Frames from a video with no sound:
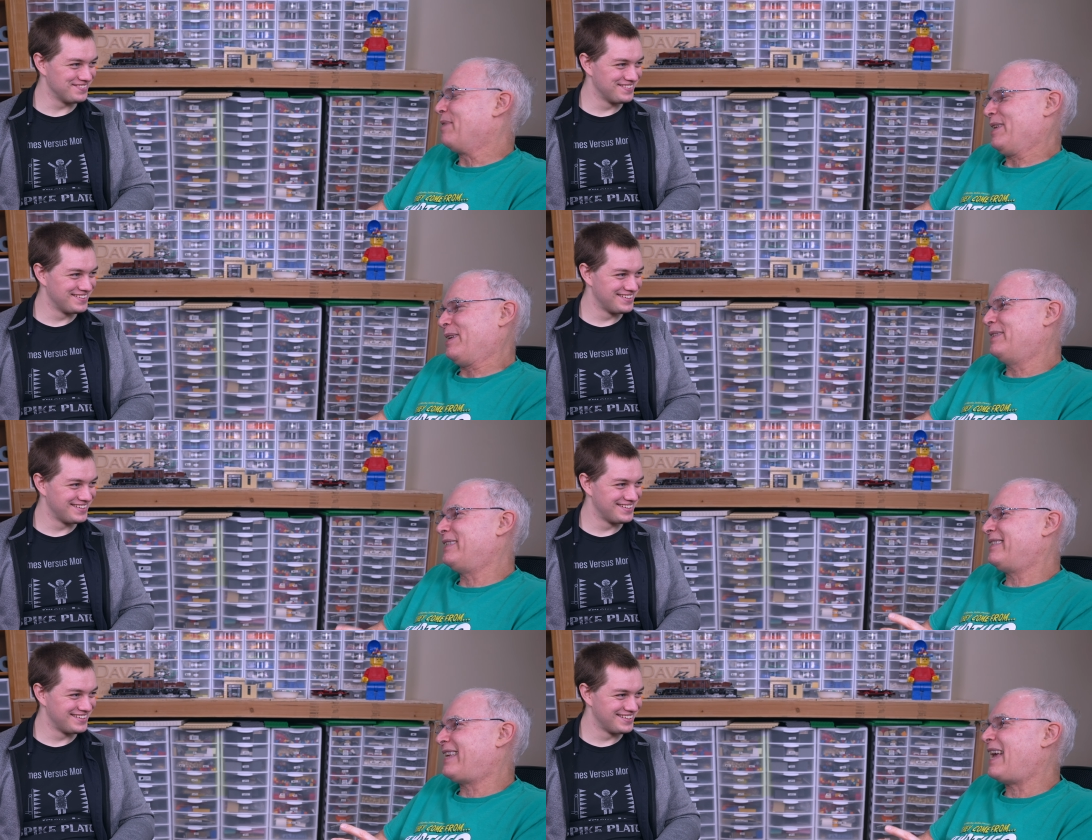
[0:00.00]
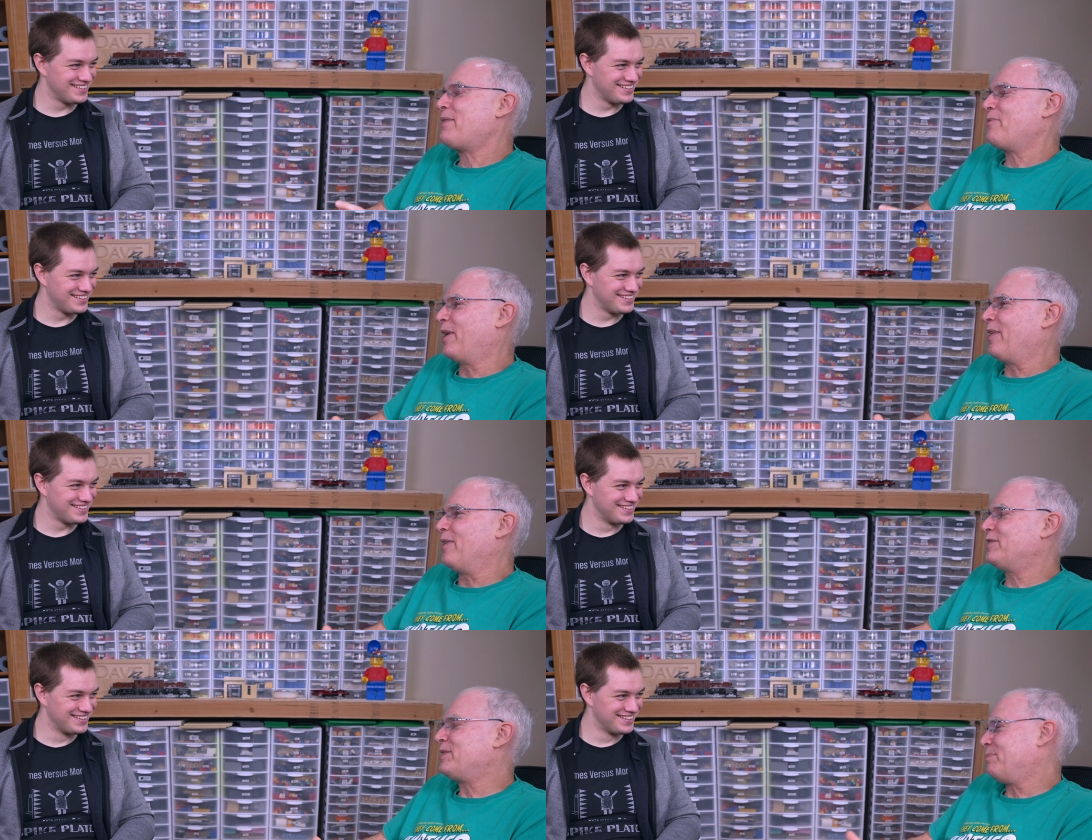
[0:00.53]
Speaker 1: But you take one
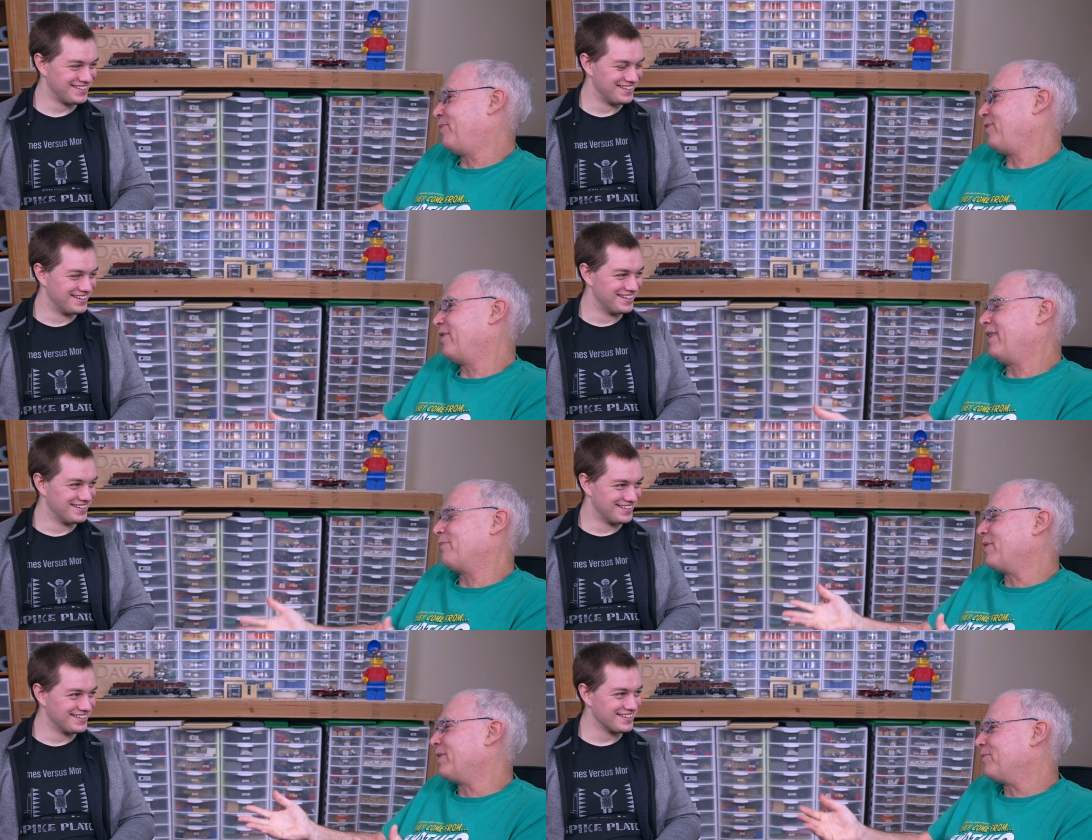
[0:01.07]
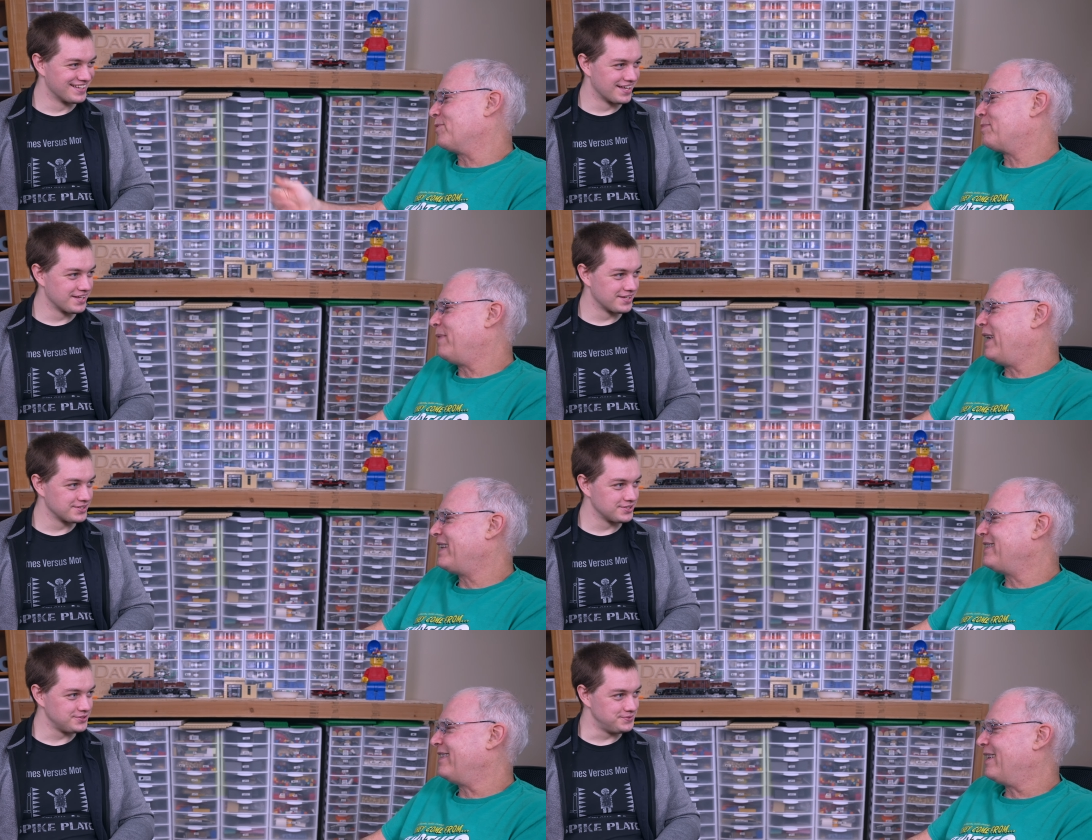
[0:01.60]
of those and you put it on one that was
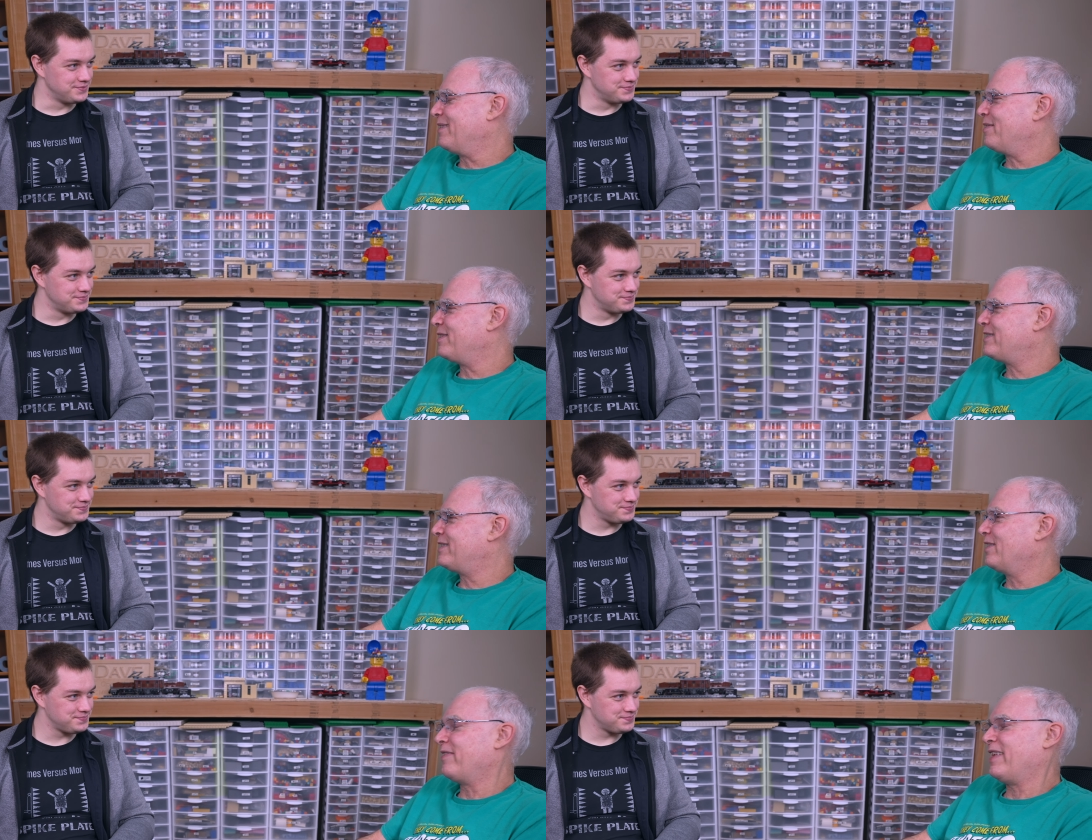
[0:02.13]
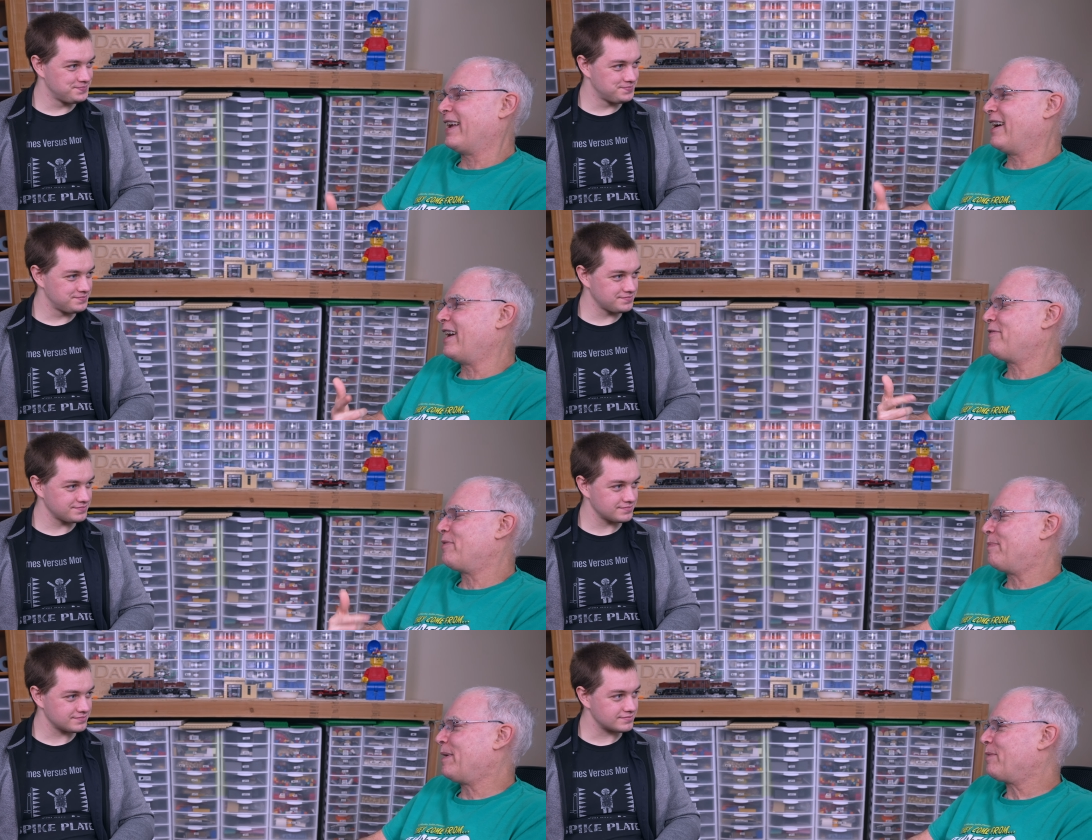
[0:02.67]
made, you know, this year that I got
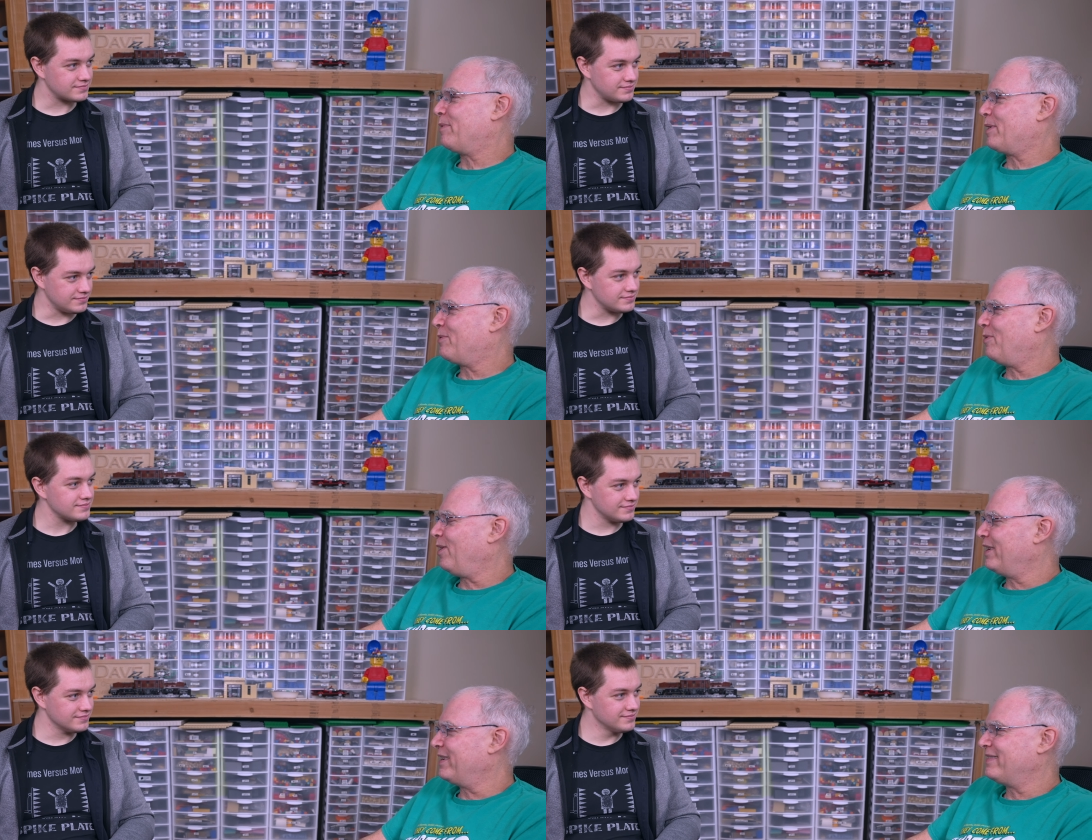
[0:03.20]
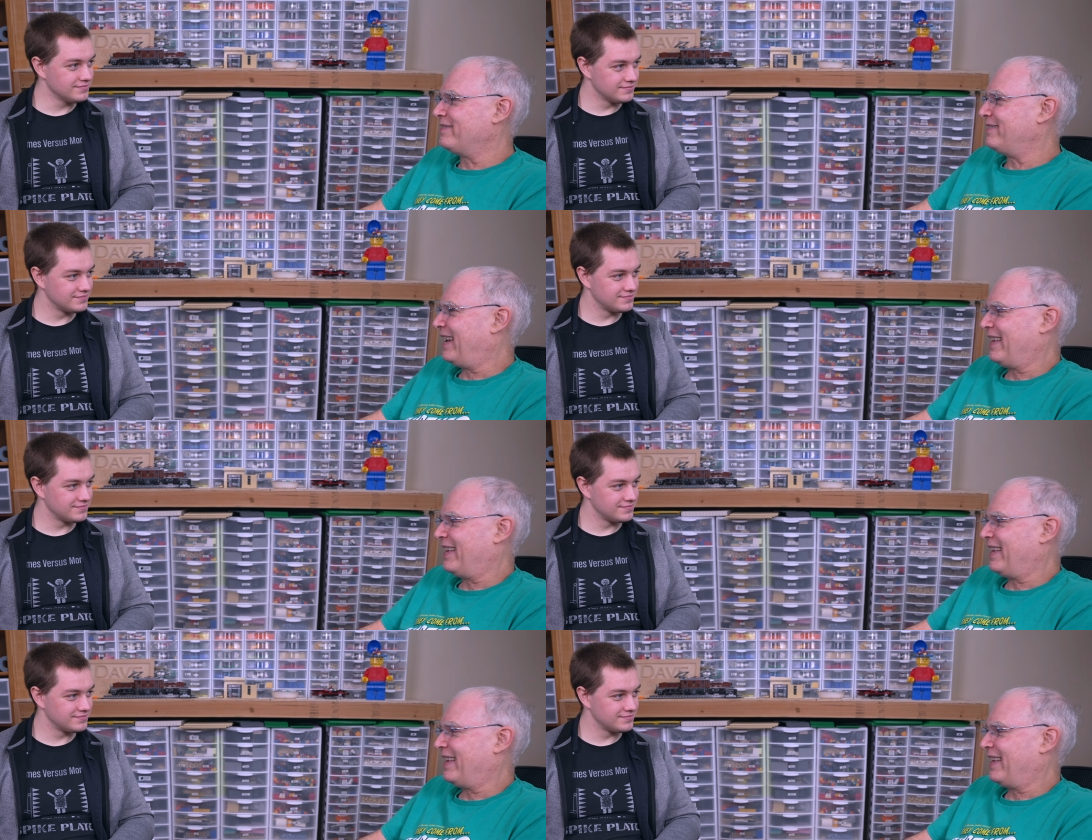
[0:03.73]
off the pick a brick wall and,